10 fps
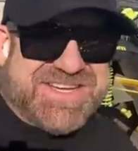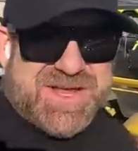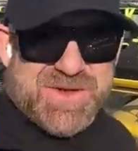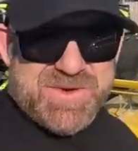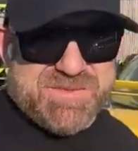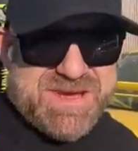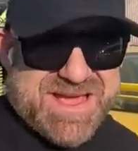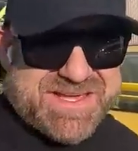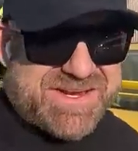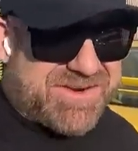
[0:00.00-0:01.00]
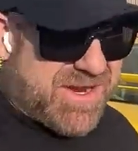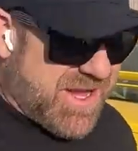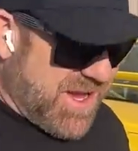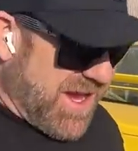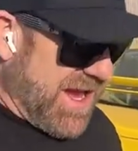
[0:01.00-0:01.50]
yellow one back here.
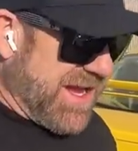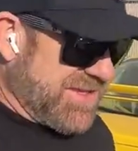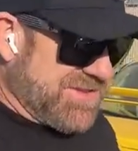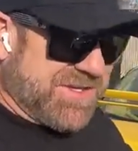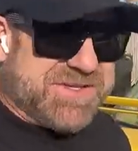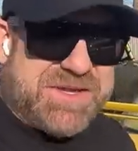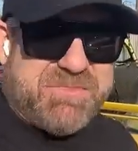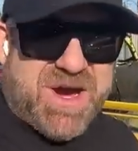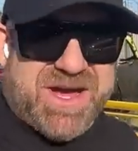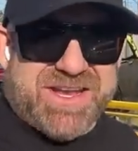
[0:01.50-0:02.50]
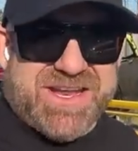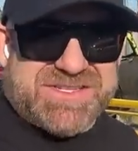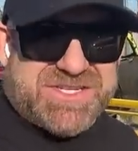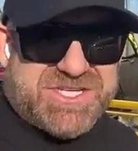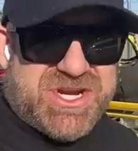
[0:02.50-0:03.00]
I literally bought it
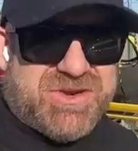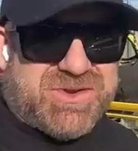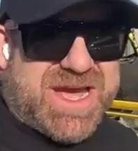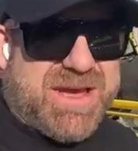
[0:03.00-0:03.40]
as a joke. I